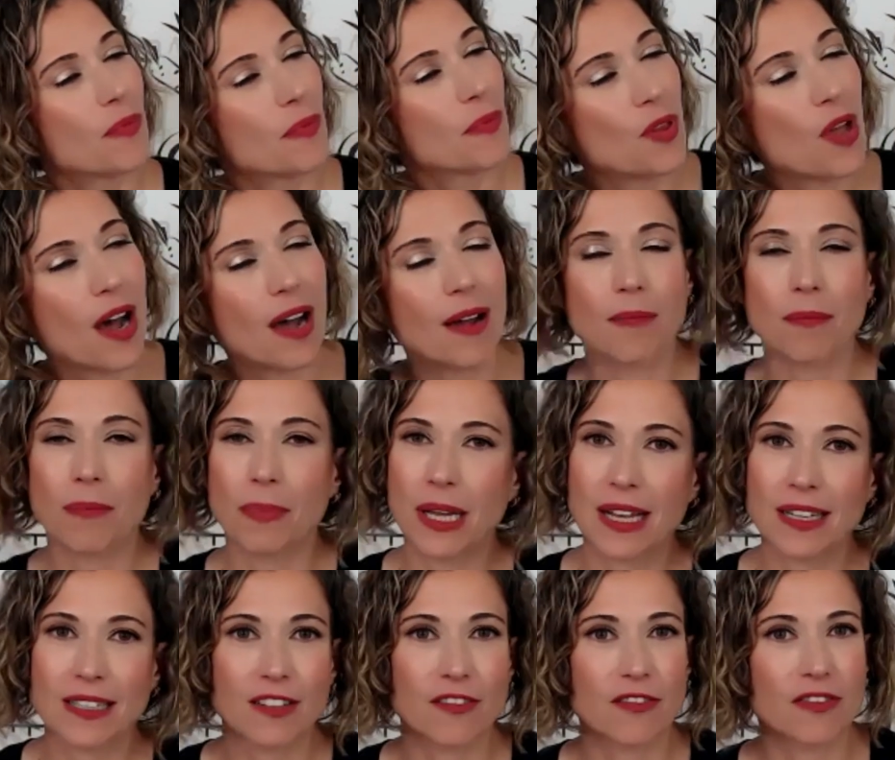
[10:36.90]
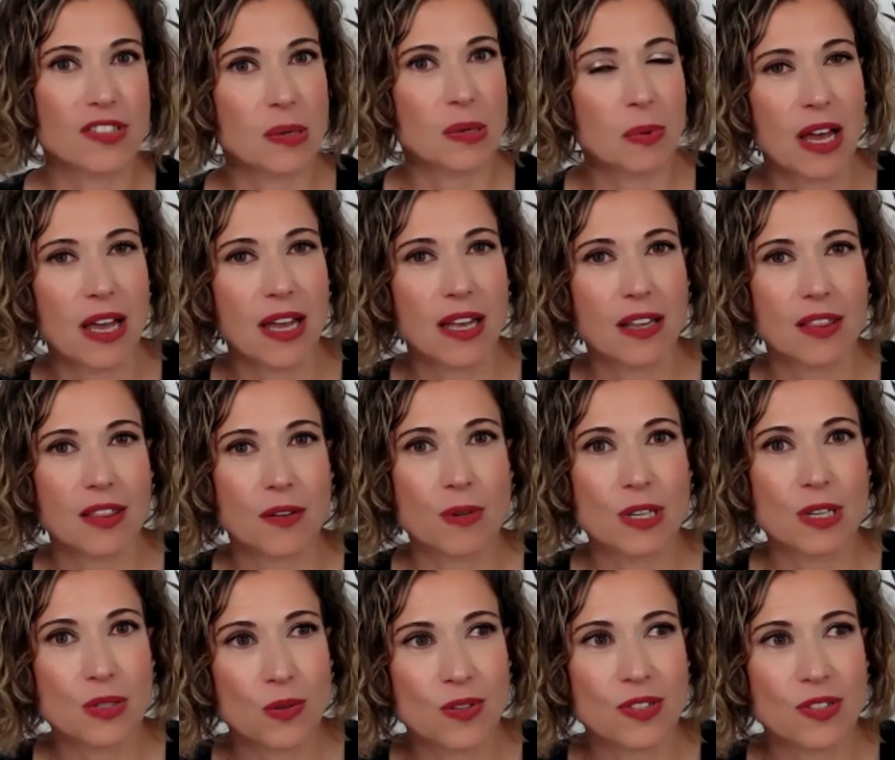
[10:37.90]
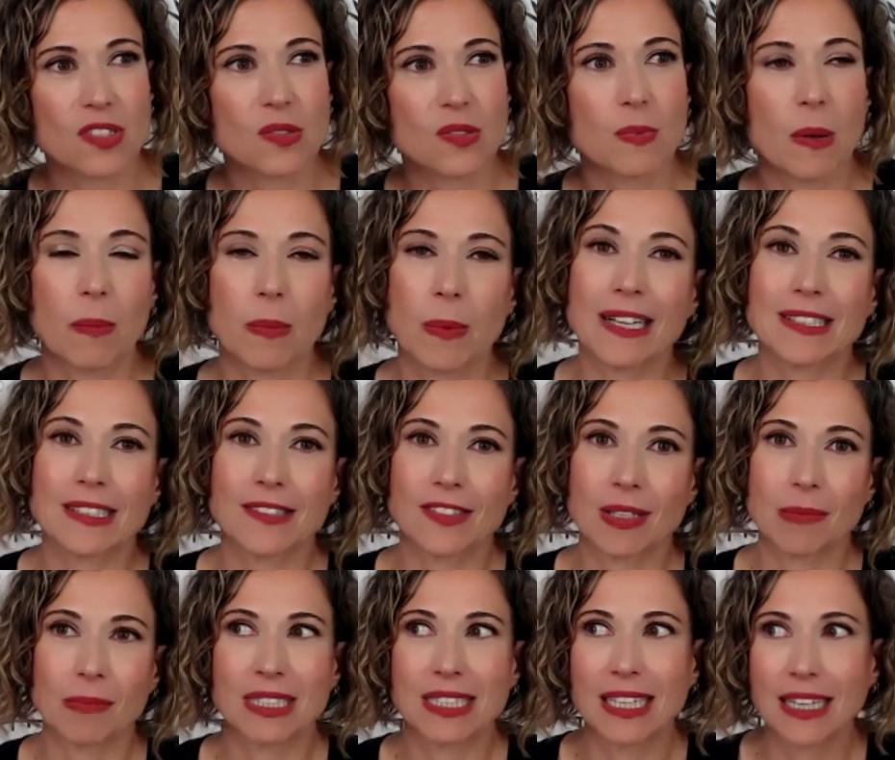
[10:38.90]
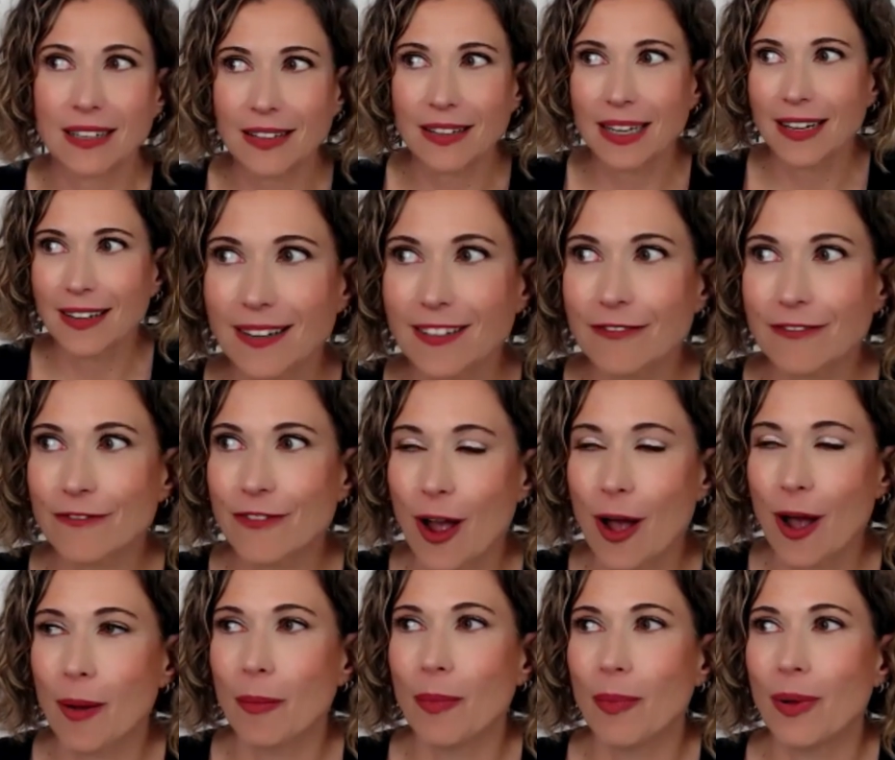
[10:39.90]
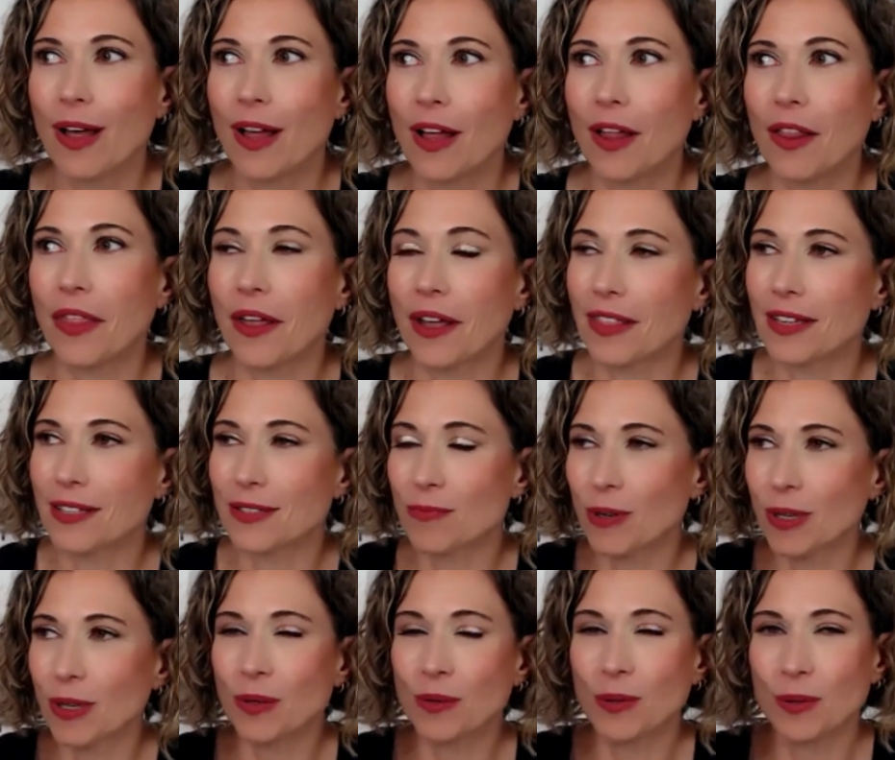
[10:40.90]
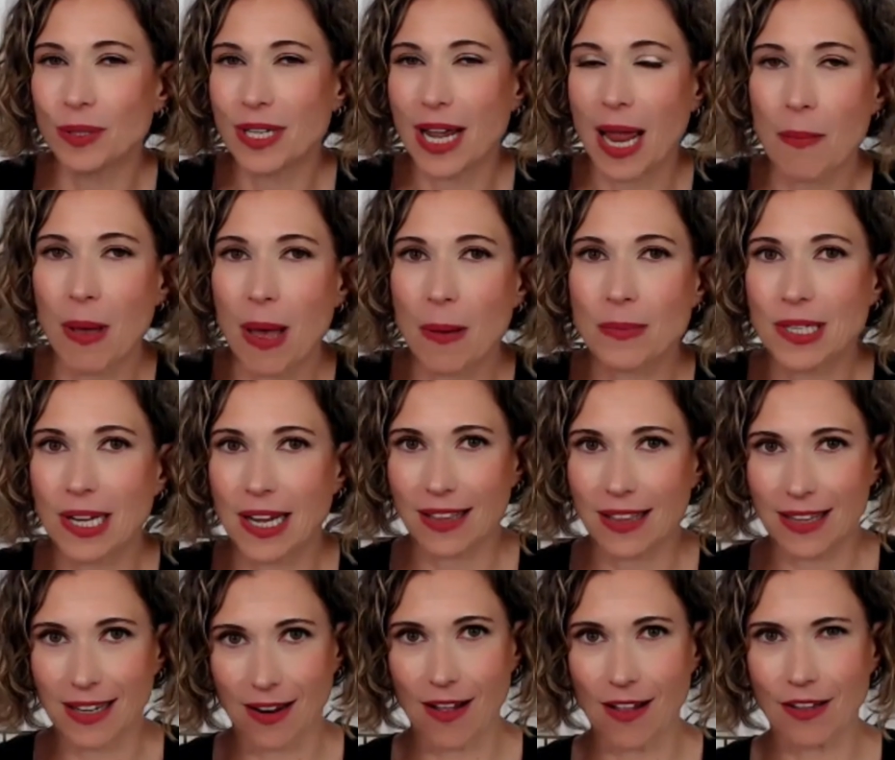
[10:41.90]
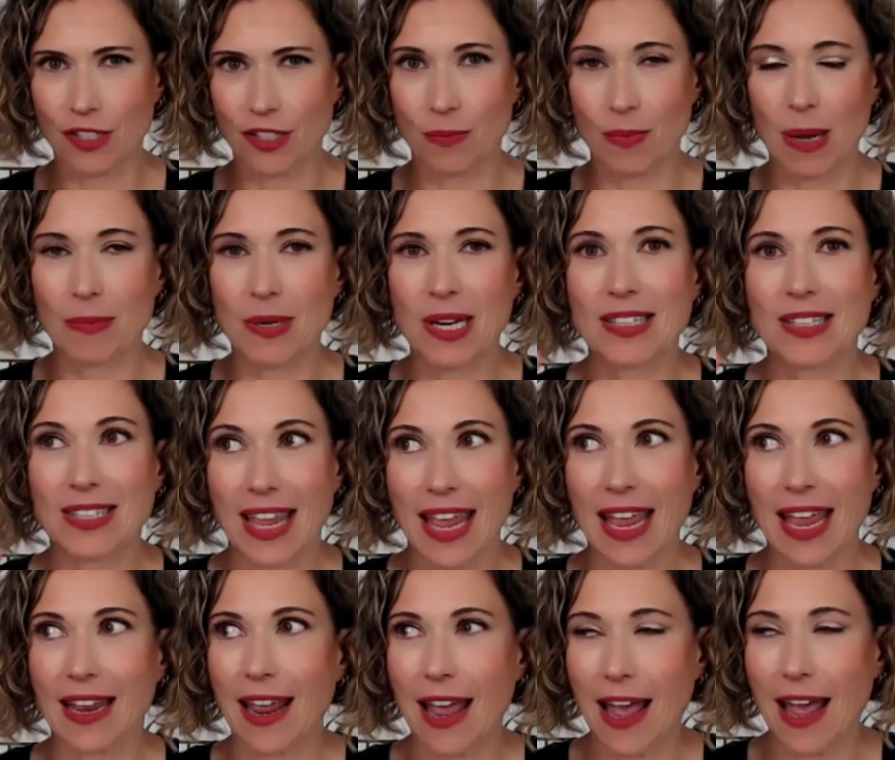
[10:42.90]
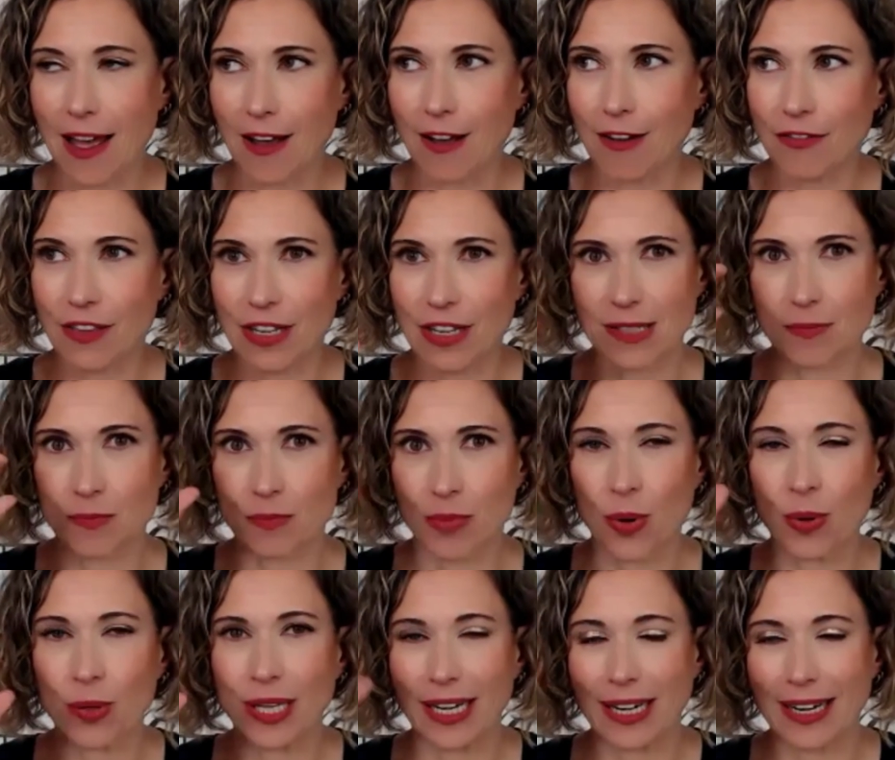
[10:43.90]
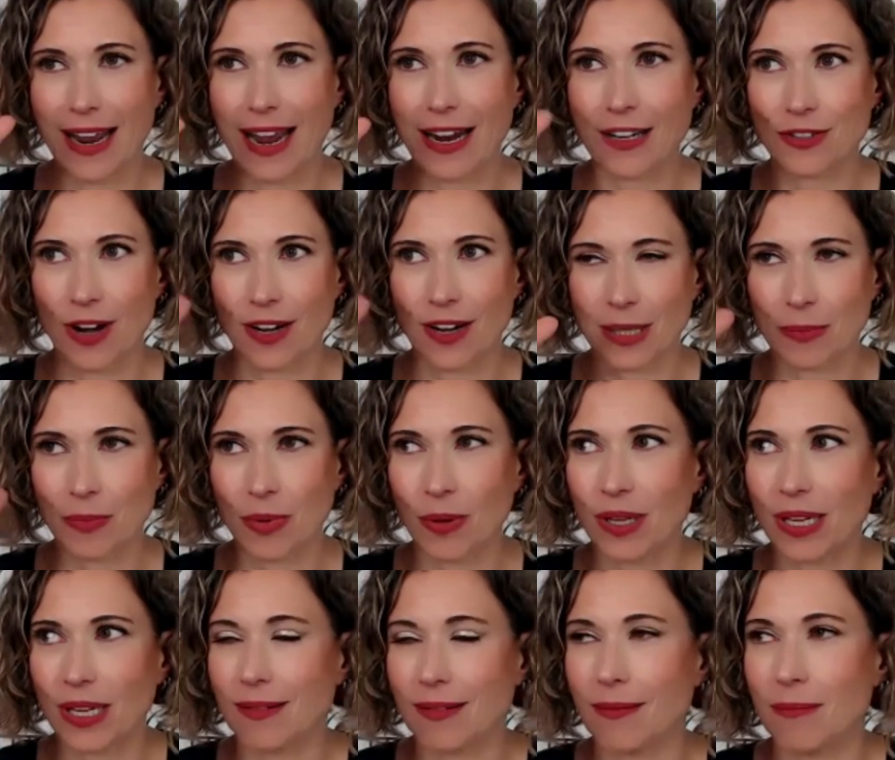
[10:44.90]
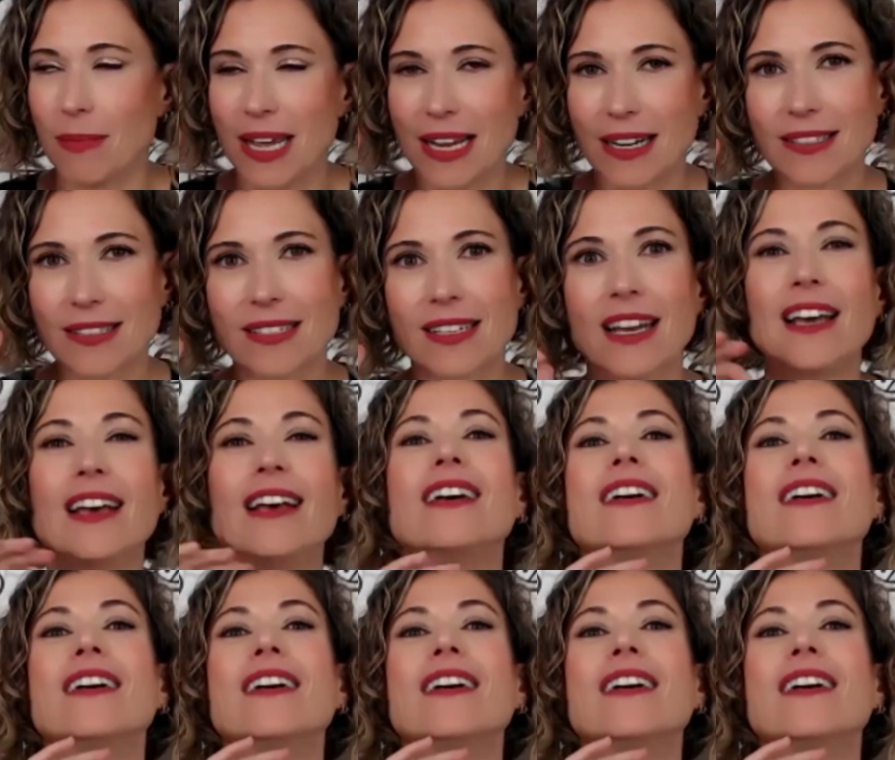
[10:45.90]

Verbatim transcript: not because of supplying the resources, but because of some signaling from like this really cool dipeptide that collagen peptides can have that's proline and hydroxyproline mixed.